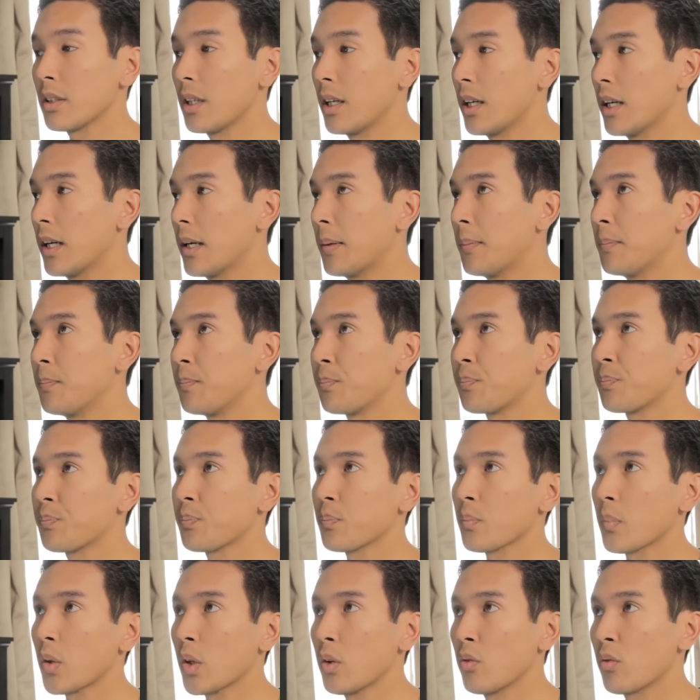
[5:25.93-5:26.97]
Um,
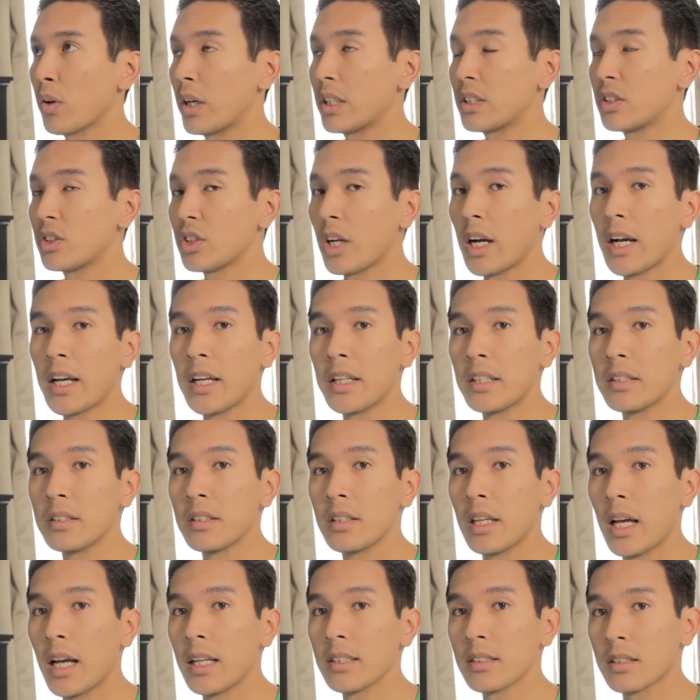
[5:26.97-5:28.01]
Red Giant
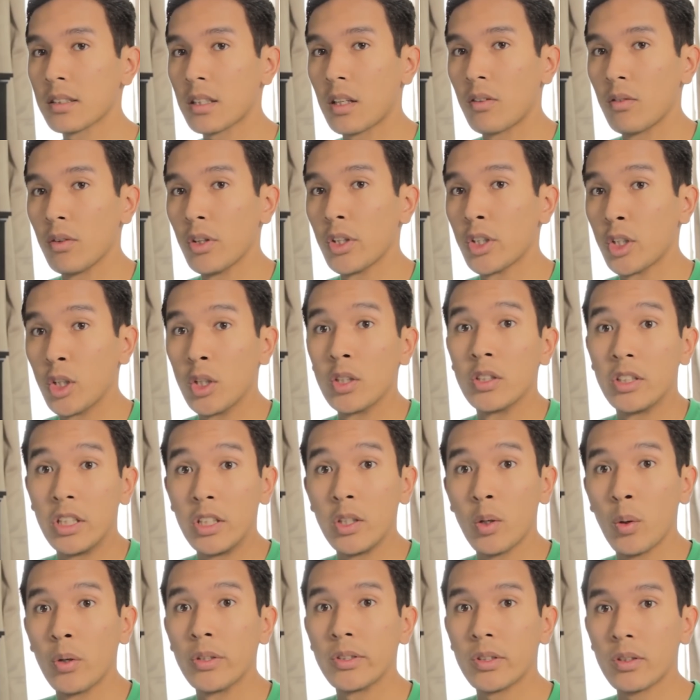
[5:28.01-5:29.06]
has a really good
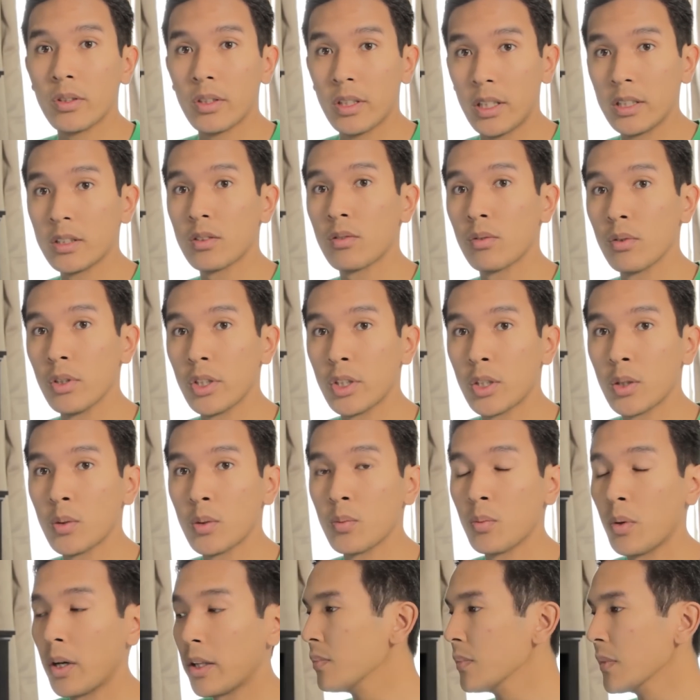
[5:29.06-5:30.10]
denoiser. It's a really good
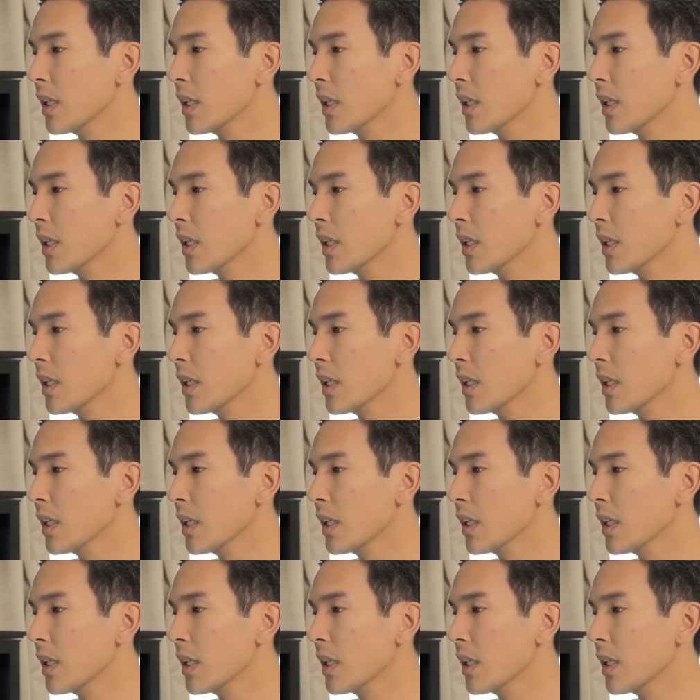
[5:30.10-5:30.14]
one.